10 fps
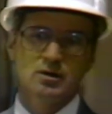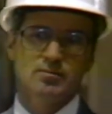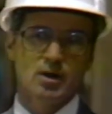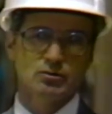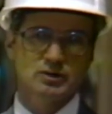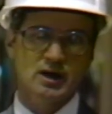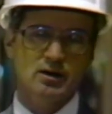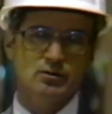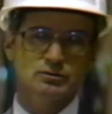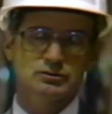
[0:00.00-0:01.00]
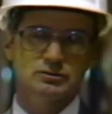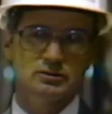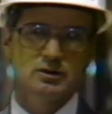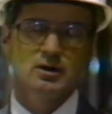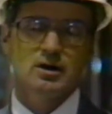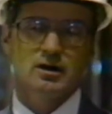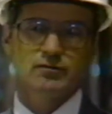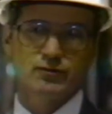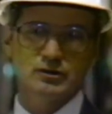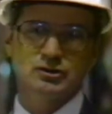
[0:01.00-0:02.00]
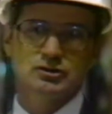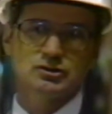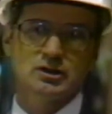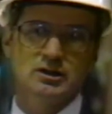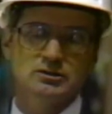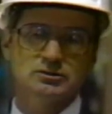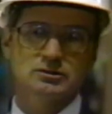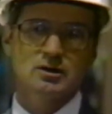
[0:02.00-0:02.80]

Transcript: motels, efficiencies,